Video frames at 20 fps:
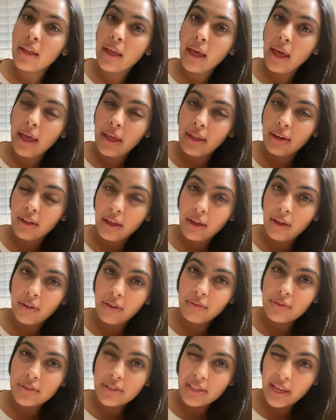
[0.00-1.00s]
End
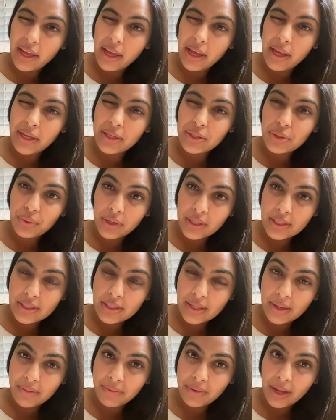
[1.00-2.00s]
of day
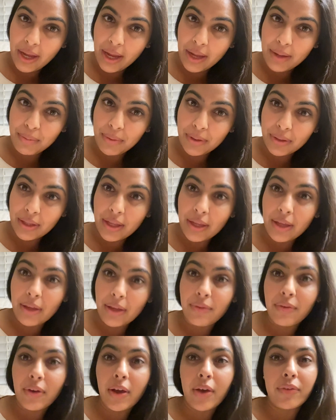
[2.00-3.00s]
27, I
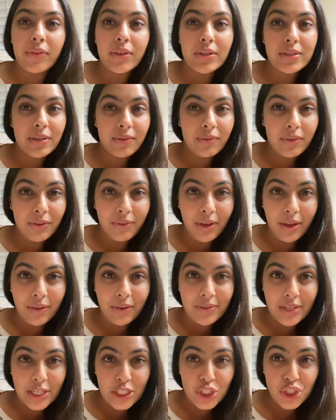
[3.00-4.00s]
believe, of the
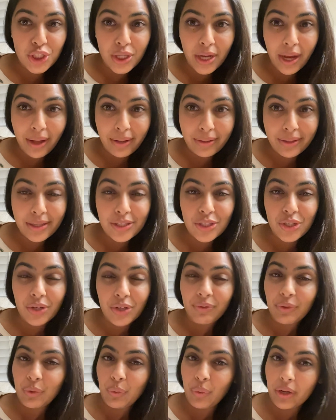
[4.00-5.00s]
75-day challenge.
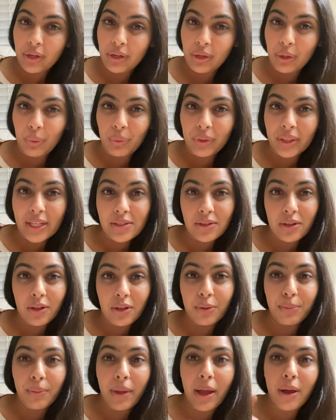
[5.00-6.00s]
If you want to know what that's all
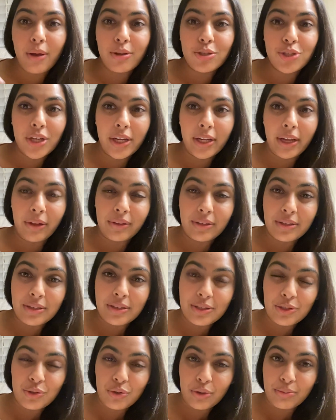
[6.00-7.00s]
about, check out the
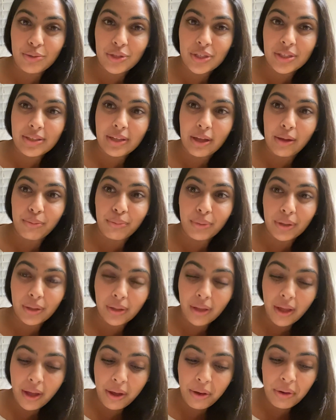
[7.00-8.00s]
description down
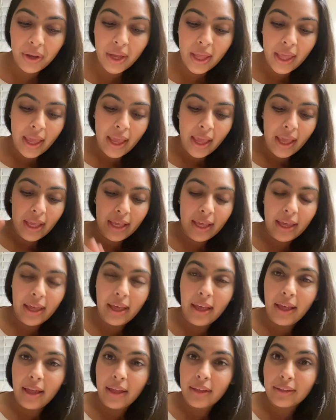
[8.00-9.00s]
below.
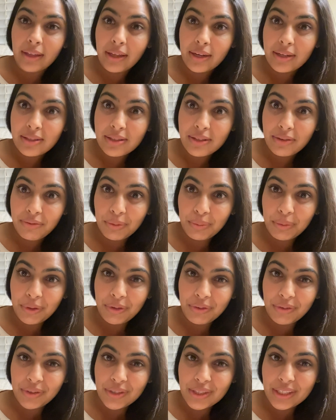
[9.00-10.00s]
And that is it for me
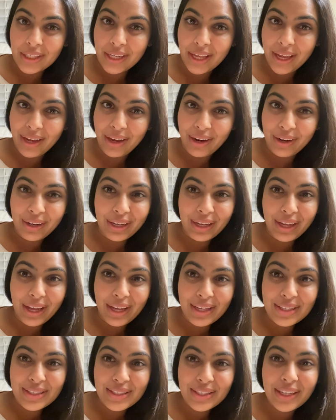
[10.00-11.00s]
for tonight. All right,
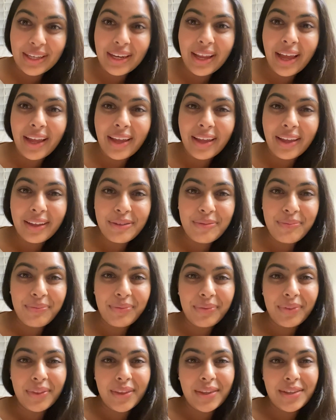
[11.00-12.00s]
guys, good night.
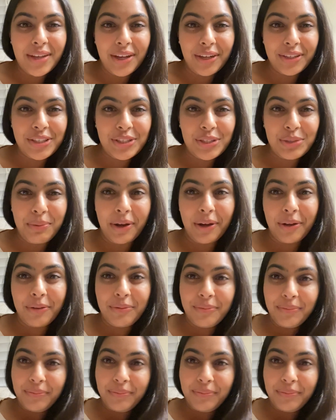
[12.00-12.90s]
Talk to you tomorrow.